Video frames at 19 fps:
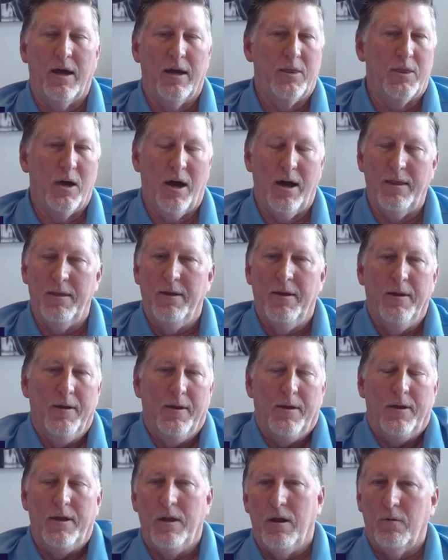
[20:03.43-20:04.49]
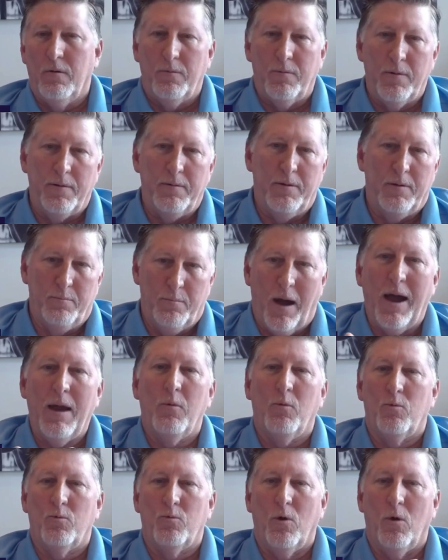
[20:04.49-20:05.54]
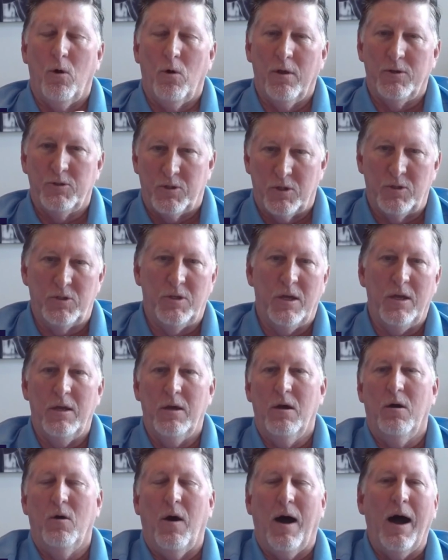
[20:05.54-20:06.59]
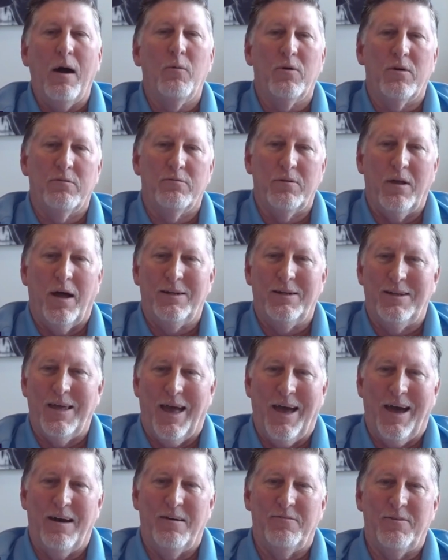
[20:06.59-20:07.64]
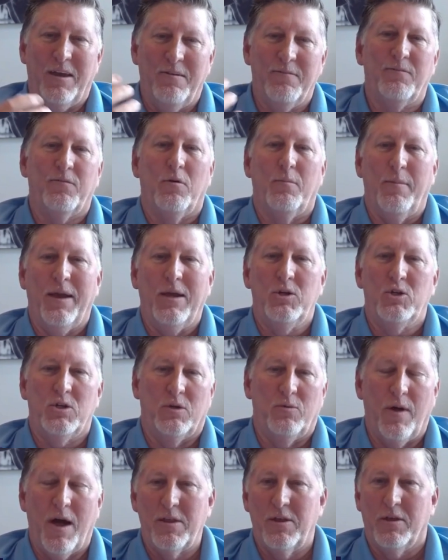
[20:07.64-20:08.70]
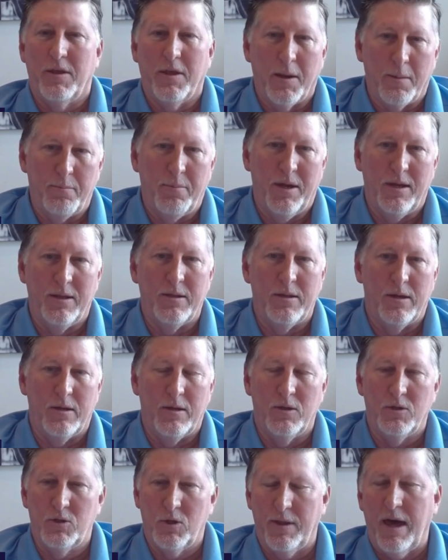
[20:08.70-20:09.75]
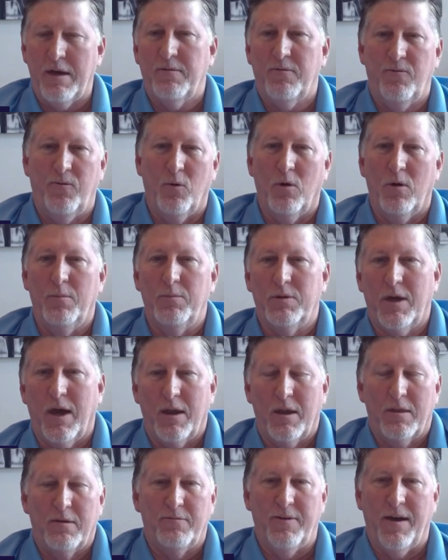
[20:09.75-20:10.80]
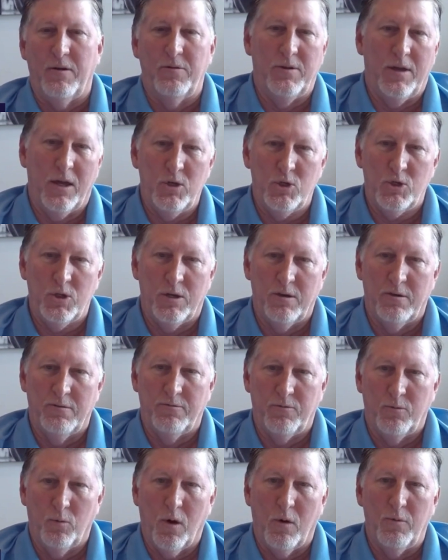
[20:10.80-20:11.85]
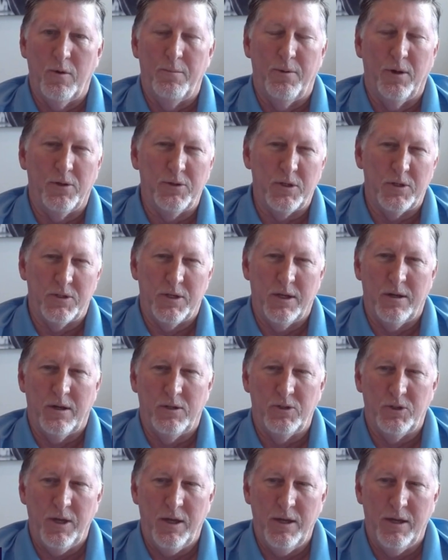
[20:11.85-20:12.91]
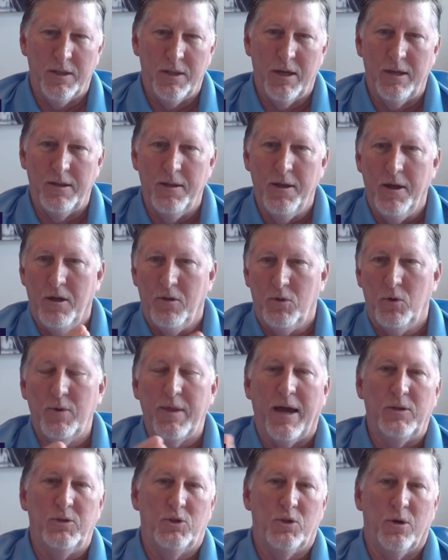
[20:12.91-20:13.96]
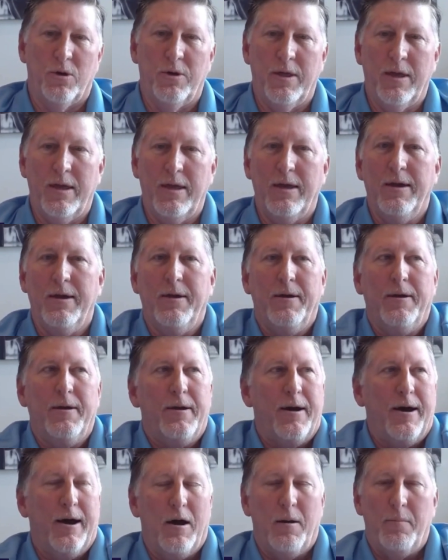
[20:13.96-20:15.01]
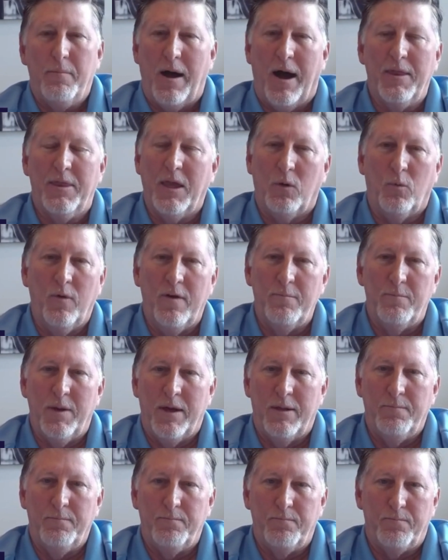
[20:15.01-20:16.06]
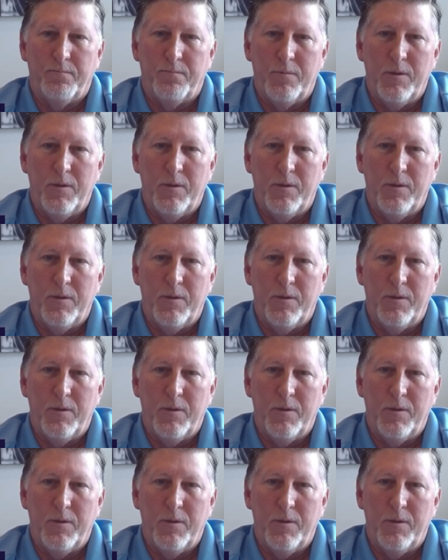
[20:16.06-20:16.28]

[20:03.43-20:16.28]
I thought, in my role as a CEO, I would have liked to have information rather than opinion. And so that formed kind of the foundation of what we built at ZRG. And then through that journey, I think we've been,